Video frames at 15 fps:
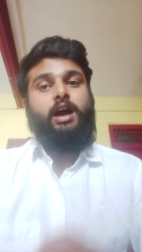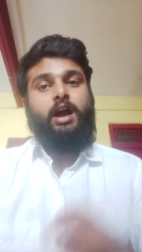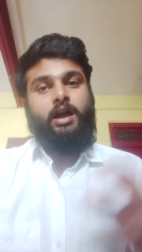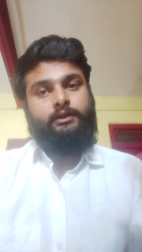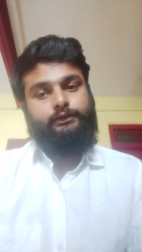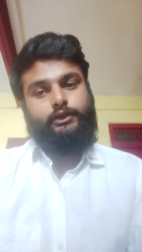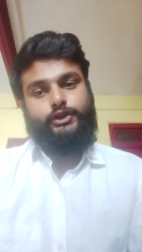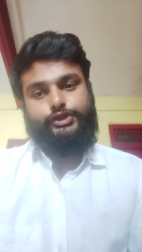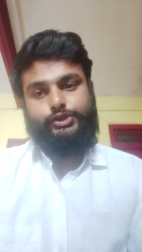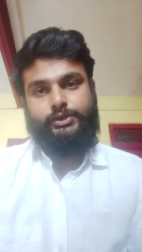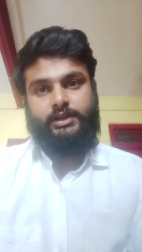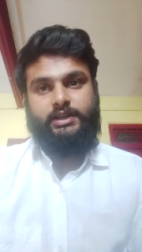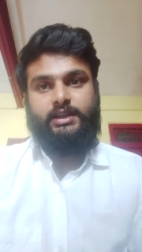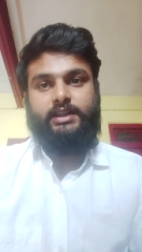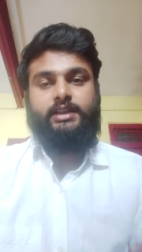
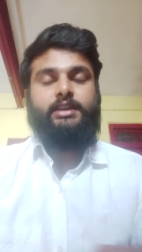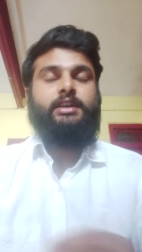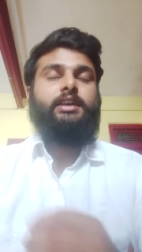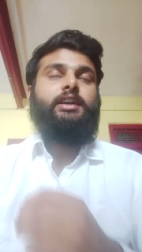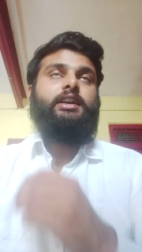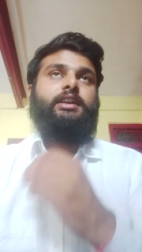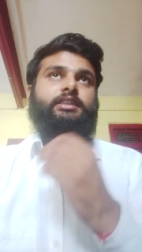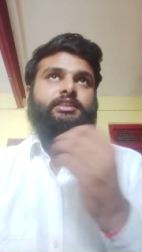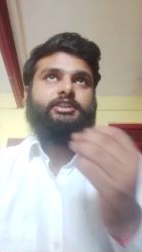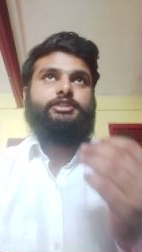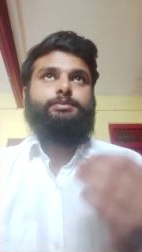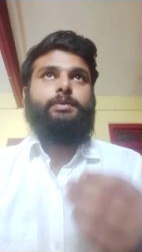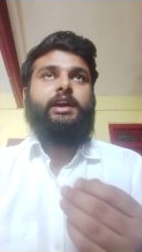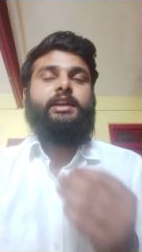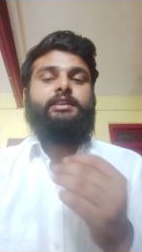Unfortunately,
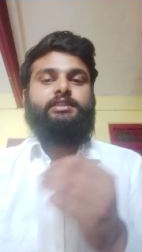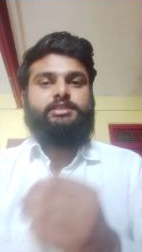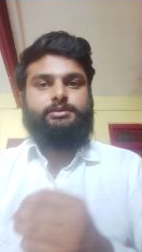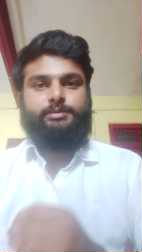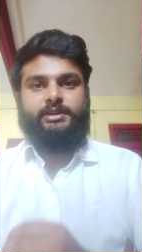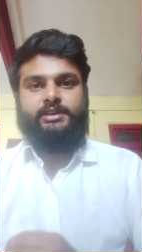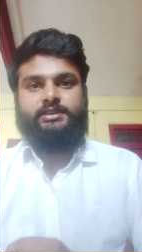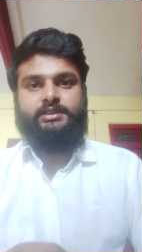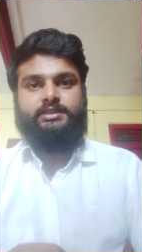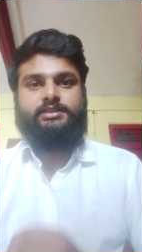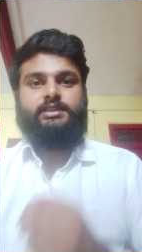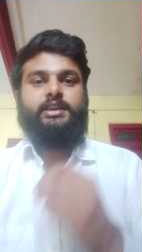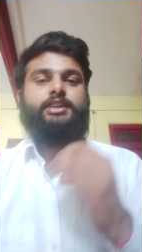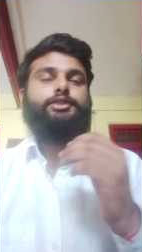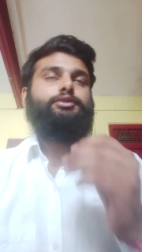despite these
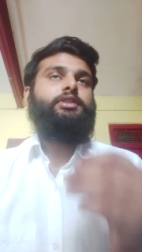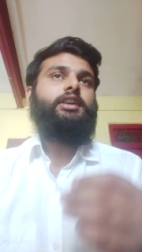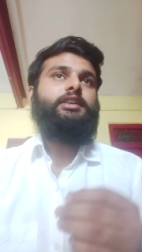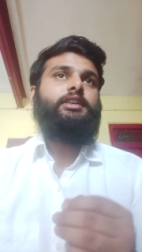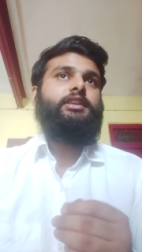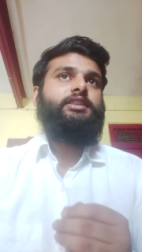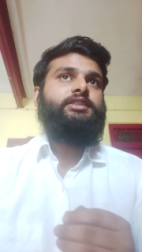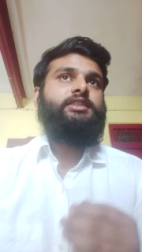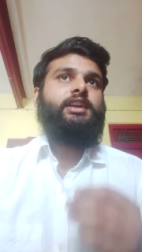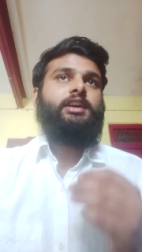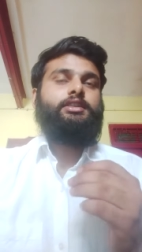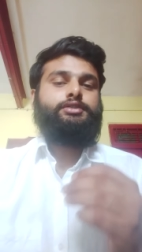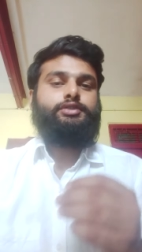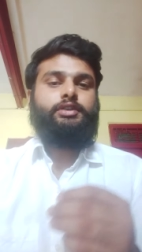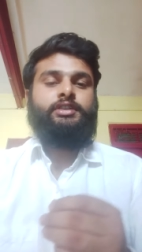measures, in United India
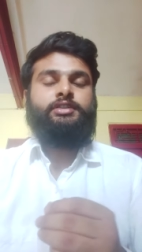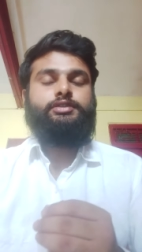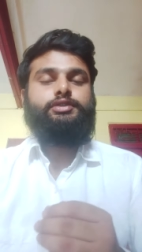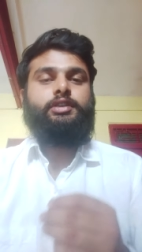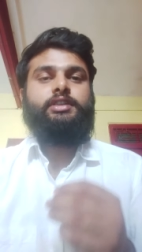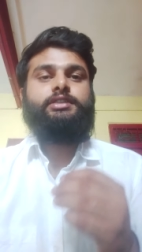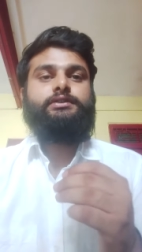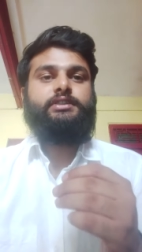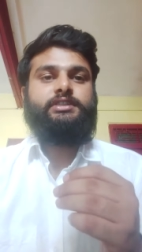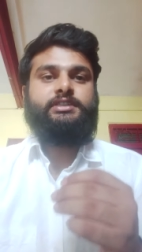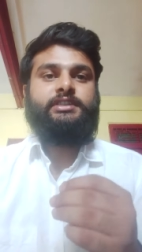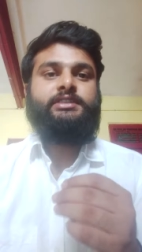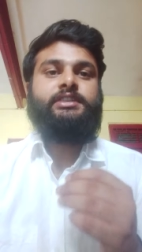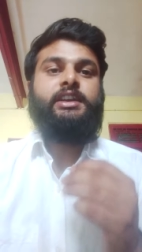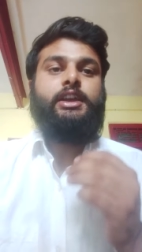Assurance
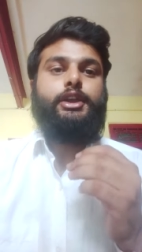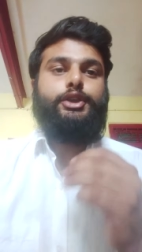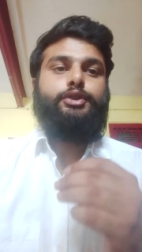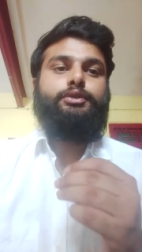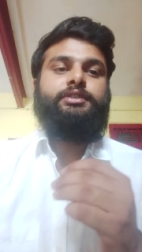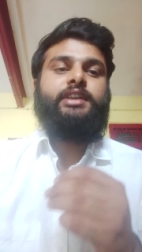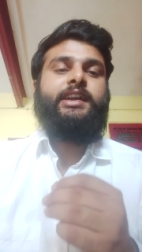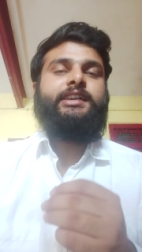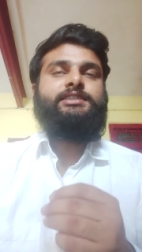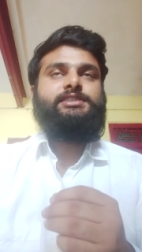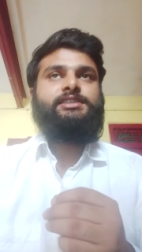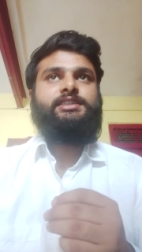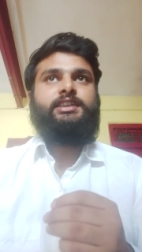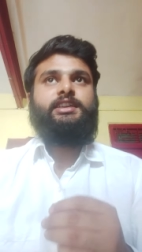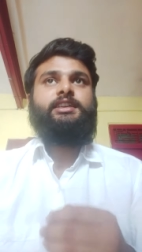versus Hyundai
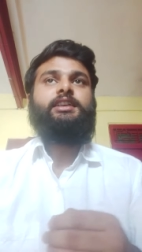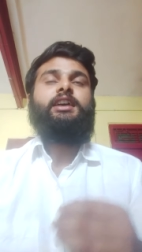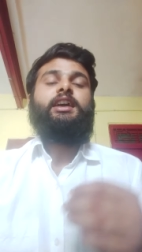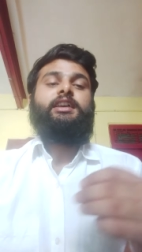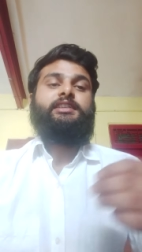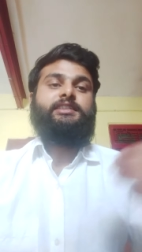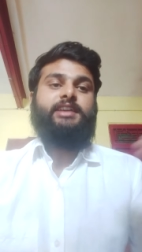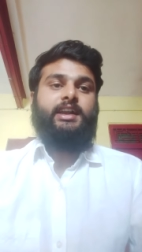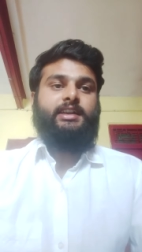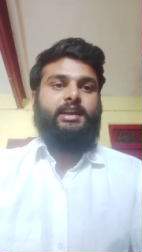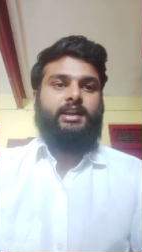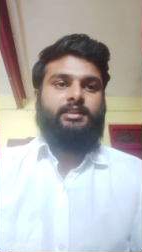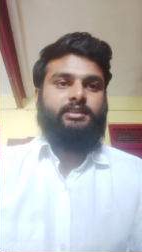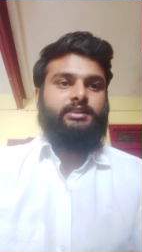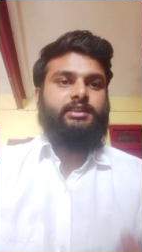Engineering, yet
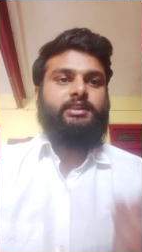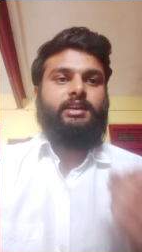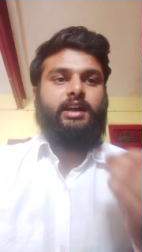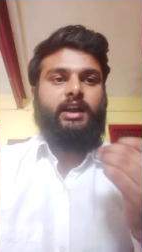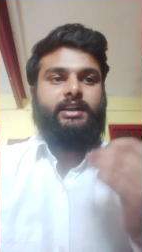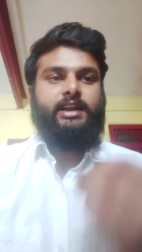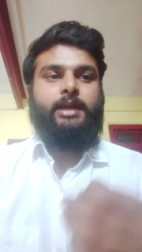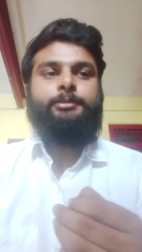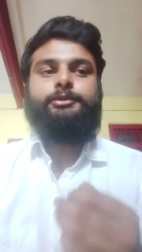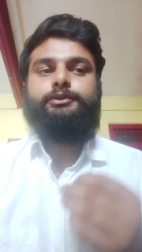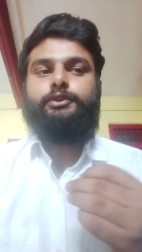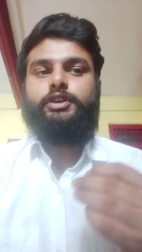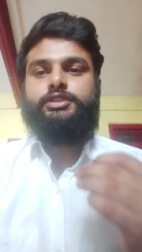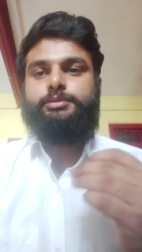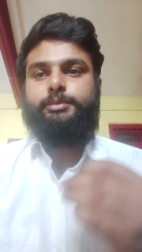another attempt
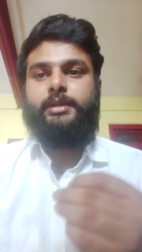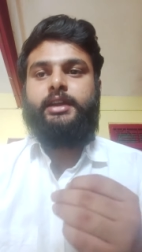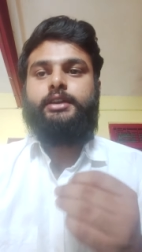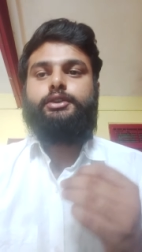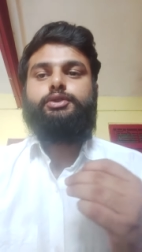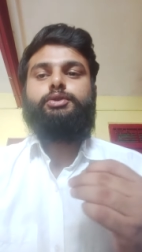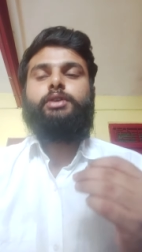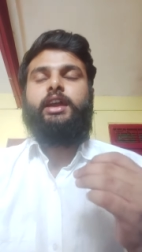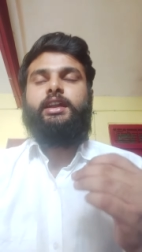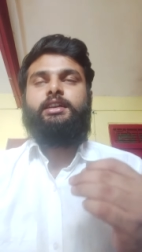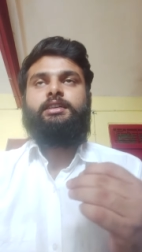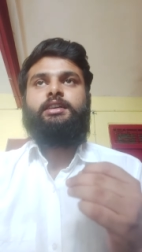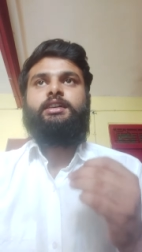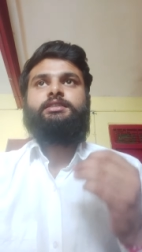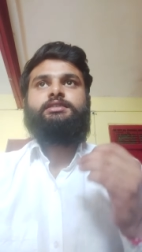was made to
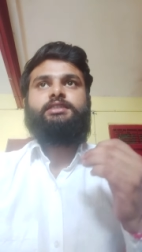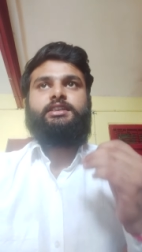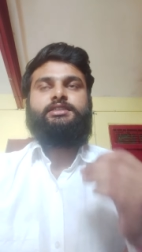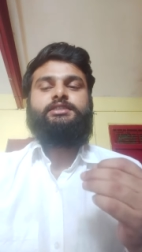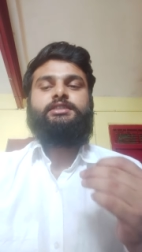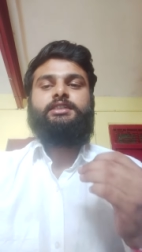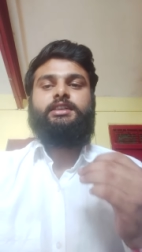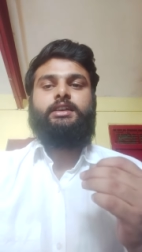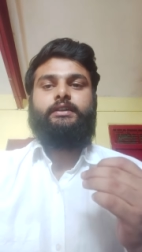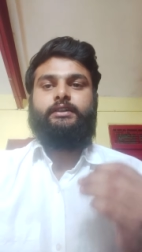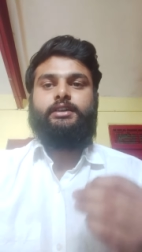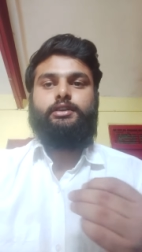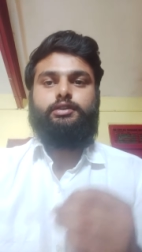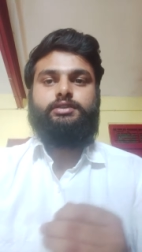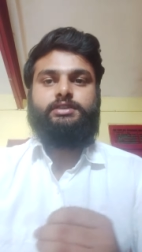enlarge Section
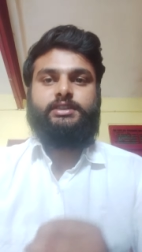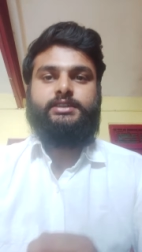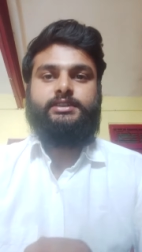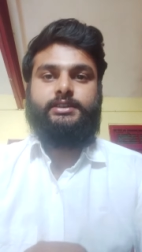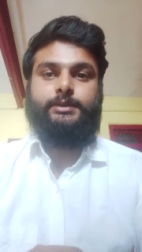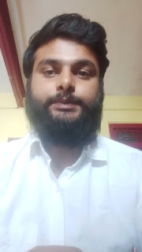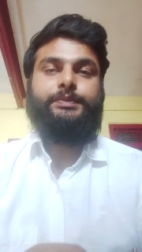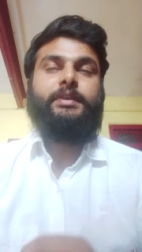11 Clause 6A.